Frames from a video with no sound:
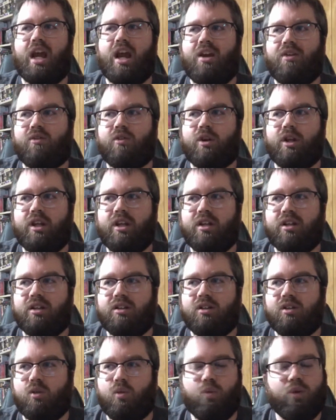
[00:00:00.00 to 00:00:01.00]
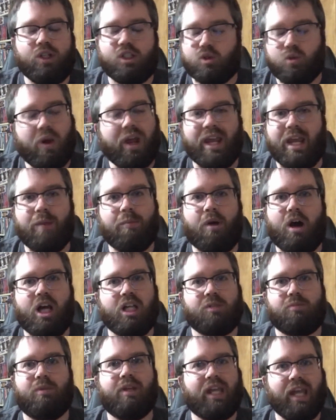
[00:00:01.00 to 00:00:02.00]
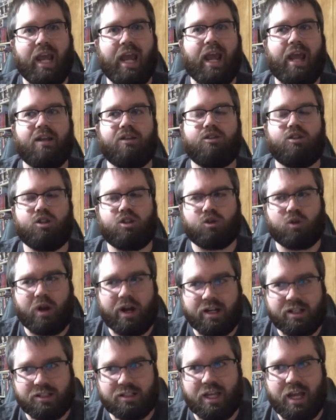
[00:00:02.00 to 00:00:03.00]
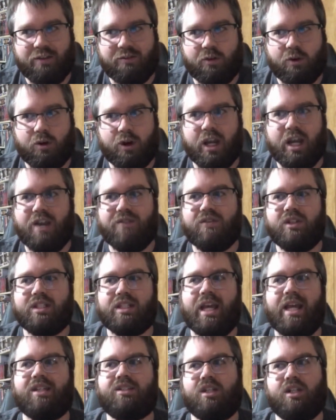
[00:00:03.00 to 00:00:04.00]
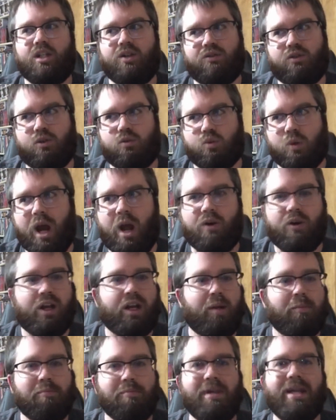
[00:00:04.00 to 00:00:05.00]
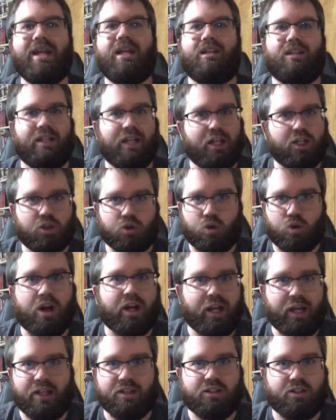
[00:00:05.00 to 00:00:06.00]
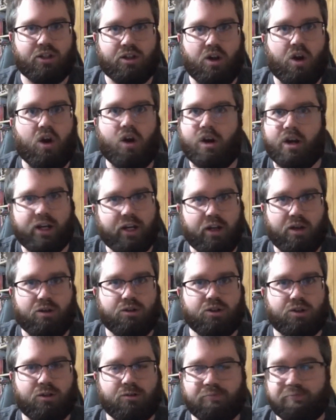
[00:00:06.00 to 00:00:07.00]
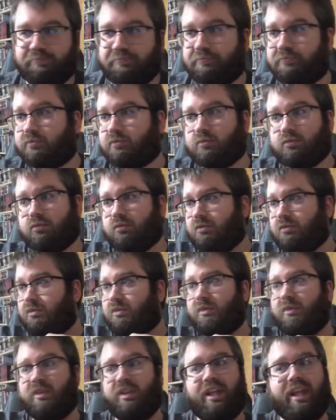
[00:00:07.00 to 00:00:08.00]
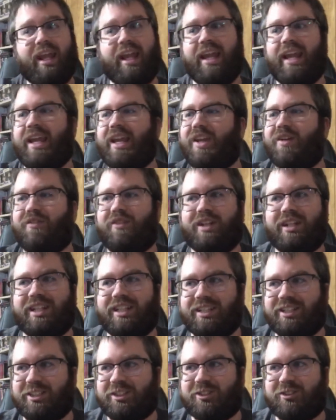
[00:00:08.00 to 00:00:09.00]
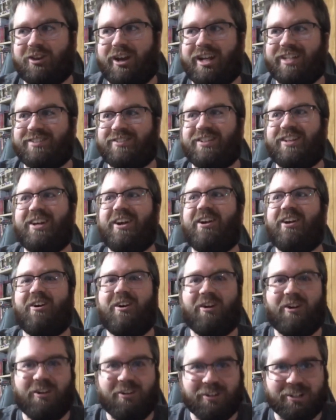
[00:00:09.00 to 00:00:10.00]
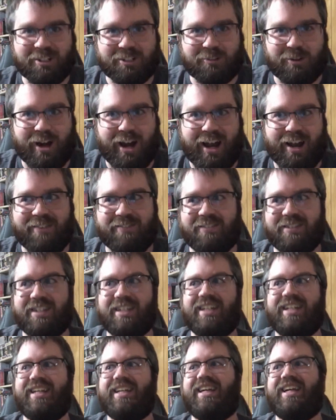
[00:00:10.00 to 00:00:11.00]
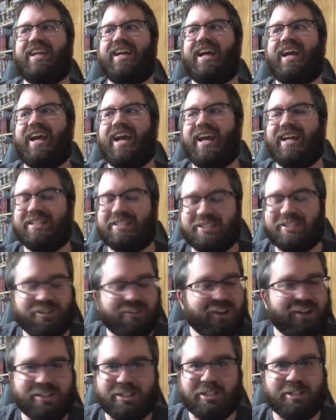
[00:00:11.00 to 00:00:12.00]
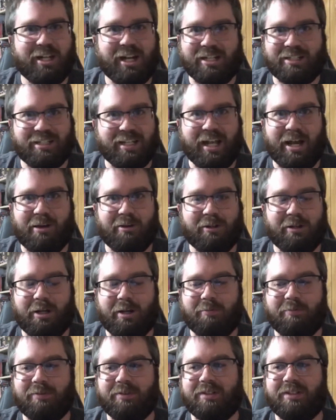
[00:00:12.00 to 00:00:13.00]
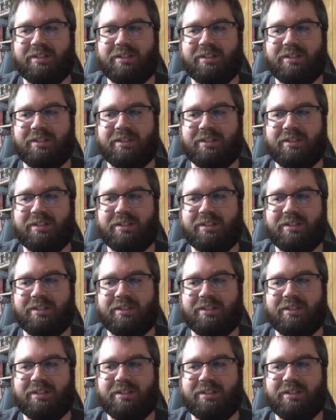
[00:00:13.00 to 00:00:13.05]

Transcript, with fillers: every which way he possibly can to try to save her. He even takes a different route, and immediately a truck hits the car and kills her. He even tries her to drive. It still doesn't change the outcome.